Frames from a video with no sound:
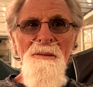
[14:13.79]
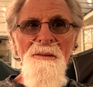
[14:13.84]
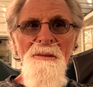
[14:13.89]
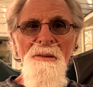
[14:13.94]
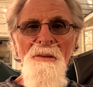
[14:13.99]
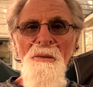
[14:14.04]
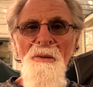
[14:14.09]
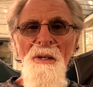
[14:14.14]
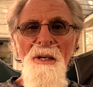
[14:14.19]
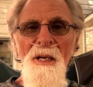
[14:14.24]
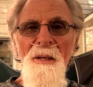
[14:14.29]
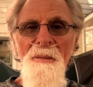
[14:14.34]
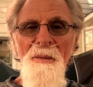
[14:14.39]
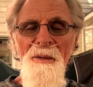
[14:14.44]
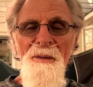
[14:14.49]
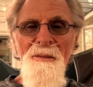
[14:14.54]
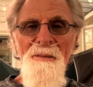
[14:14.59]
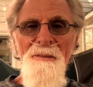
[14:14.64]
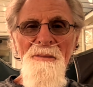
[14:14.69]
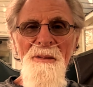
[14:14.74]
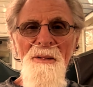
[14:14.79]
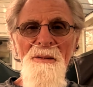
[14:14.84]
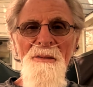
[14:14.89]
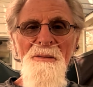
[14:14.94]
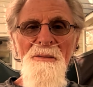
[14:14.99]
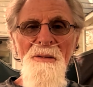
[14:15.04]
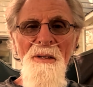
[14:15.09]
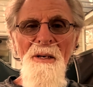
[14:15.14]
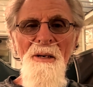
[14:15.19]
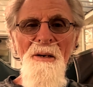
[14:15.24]
you name it,
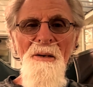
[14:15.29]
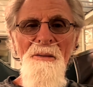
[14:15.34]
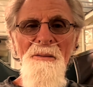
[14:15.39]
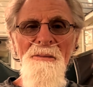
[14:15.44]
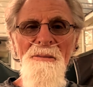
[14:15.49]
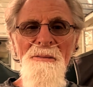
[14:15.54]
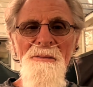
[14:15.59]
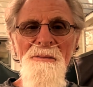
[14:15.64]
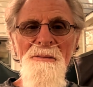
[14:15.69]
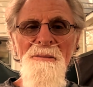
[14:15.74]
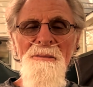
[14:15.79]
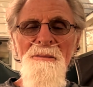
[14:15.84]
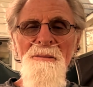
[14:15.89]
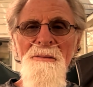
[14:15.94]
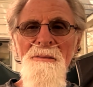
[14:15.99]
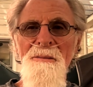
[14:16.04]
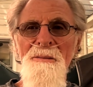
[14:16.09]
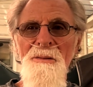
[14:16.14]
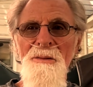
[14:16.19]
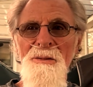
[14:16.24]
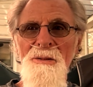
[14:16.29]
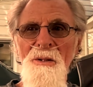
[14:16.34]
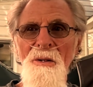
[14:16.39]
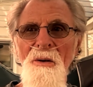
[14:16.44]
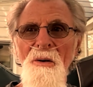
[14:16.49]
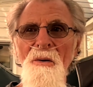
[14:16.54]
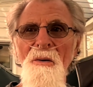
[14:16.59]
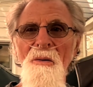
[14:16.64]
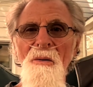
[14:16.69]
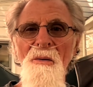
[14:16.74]
it's there.
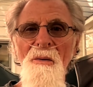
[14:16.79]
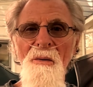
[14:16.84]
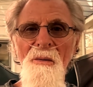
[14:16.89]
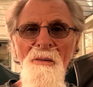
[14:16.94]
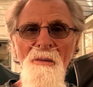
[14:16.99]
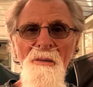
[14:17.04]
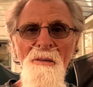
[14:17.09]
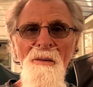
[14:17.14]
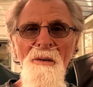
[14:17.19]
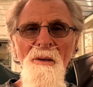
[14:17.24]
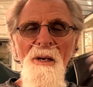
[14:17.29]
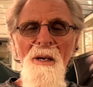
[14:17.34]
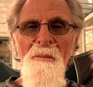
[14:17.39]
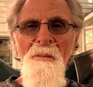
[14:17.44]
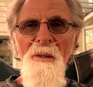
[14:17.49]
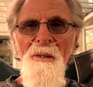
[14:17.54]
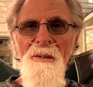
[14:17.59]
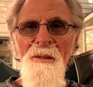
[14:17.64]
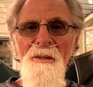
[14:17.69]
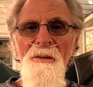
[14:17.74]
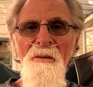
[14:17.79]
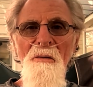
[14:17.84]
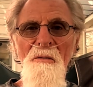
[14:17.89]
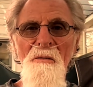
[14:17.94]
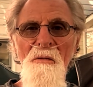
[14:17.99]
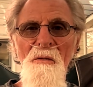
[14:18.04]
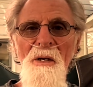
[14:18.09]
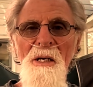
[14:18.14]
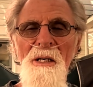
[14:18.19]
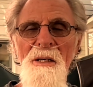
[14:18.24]
So I'm a little
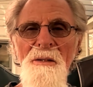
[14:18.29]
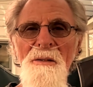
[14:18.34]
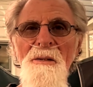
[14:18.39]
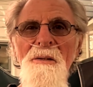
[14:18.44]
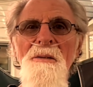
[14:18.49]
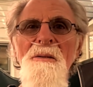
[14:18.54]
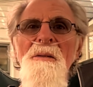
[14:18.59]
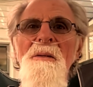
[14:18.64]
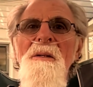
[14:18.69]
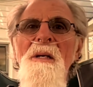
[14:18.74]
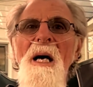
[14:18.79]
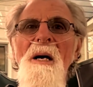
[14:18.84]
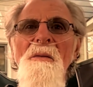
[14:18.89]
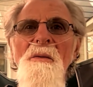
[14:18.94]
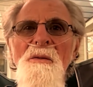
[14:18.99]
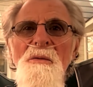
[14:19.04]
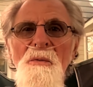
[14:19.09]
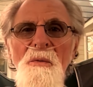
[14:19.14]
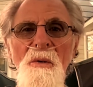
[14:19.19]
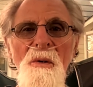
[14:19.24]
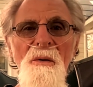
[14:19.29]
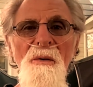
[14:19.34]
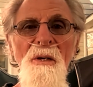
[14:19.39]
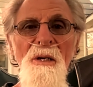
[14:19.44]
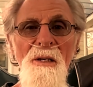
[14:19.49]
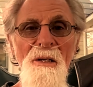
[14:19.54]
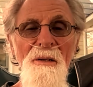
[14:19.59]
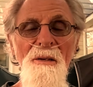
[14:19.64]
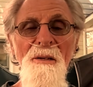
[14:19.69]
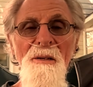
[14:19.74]
freaked. I was
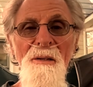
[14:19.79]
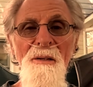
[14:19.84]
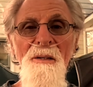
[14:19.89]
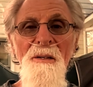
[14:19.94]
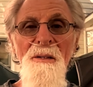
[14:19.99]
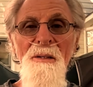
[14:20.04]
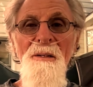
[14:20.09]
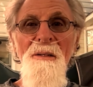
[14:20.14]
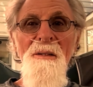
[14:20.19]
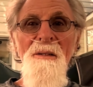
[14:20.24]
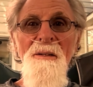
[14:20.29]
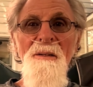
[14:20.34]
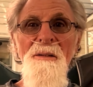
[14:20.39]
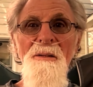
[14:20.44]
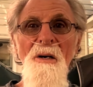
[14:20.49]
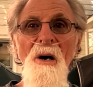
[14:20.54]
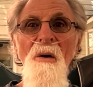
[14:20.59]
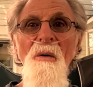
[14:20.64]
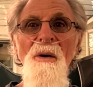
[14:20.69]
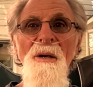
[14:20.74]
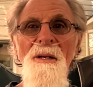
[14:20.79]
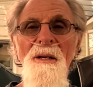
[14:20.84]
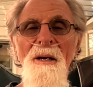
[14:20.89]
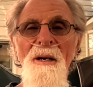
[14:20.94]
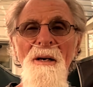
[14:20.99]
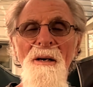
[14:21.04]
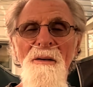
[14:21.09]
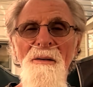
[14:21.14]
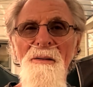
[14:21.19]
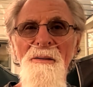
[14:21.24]
worried going
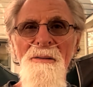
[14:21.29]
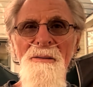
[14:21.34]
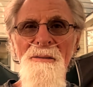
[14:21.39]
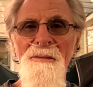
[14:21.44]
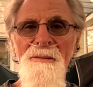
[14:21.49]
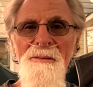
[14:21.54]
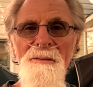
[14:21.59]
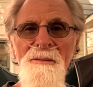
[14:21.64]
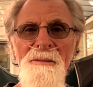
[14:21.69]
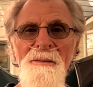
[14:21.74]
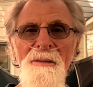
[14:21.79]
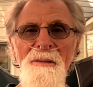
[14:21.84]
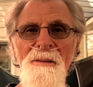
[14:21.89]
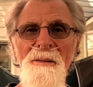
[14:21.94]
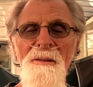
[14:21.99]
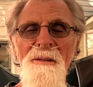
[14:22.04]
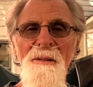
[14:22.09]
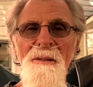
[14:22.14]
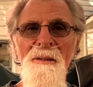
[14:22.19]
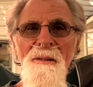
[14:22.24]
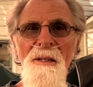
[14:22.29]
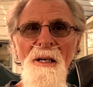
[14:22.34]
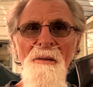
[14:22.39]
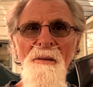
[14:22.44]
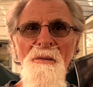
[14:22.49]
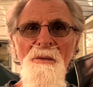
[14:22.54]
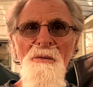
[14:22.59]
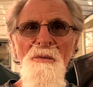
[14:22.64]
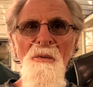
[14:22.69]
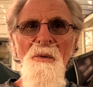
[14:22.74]
there. I
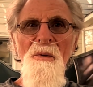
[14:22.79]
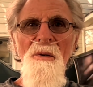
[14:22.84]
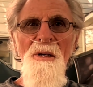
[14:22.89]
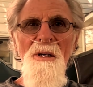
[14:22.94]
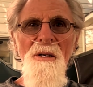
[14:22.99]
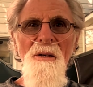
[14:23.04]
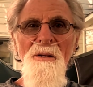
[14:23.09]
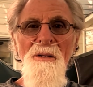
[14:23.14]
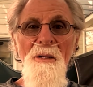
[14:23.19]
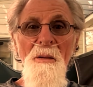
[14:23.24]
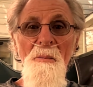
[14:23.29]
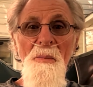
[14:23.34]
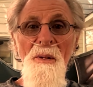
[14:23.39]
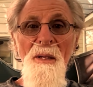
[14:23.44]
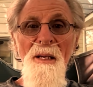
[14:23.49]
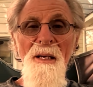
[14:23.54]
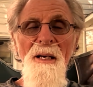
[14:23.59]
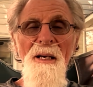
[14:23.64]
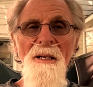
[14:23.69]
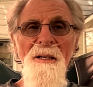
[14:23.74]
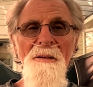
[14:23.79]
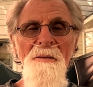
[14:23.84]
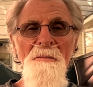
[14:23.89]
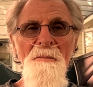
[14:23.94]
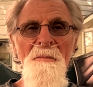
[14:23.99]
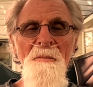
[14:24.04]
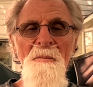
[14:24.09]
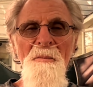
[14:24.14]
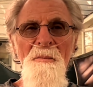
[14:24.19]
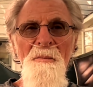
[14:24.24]
was worried on the plane.
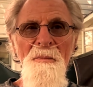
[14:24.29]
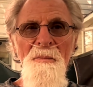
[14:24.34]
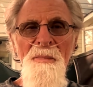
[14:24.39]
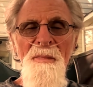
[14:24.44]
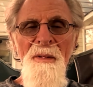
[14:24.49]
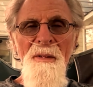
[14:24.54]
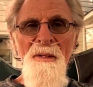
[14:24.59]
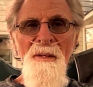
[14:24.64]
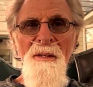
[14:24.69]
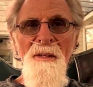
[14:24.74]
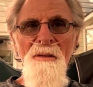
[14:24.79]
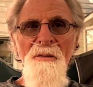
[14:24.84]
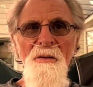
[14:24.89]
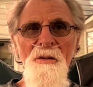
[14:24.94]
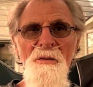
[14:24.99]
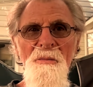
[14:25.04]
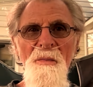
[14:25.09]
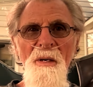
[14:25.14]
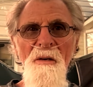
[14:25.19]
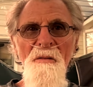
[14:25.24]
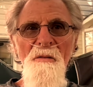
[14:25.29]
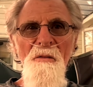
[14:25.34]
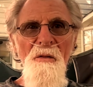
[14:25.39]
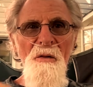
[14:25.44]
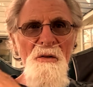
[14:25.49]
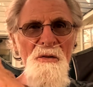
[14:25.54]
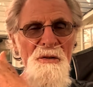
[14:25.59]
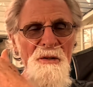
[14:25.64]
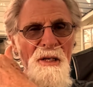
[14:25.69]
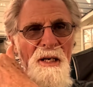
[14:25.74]
Here was my
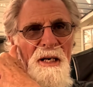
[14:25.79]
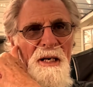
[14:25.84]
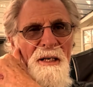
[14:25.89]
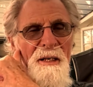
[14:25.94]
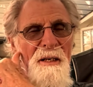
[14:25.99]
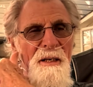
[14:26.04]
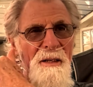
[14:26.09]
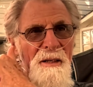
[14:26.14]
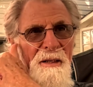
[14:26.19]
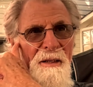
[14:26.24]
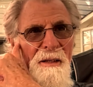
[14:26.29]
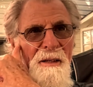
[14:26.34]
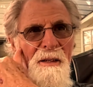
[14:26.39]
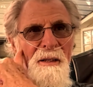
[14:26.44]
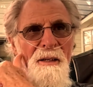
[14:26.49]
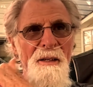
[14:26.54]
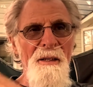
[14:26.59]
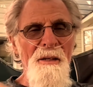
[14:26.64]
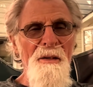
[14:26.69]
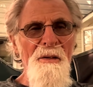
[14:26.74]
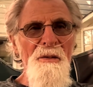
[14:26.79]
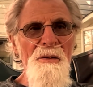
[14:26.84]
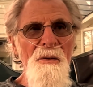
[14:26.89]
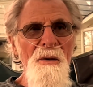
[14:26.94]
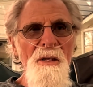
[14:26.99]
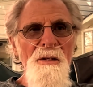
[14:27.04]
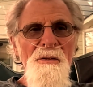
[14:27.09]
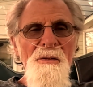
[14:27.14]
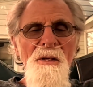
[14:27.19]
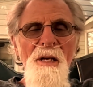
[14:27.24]
first night. So
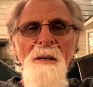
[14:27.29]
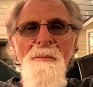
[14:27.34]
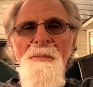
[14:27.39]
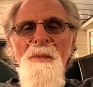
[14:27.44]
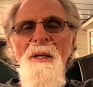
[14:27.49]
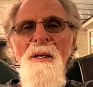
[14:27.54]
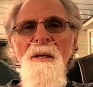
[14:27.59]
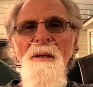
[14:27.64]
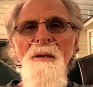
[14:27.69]
I slept,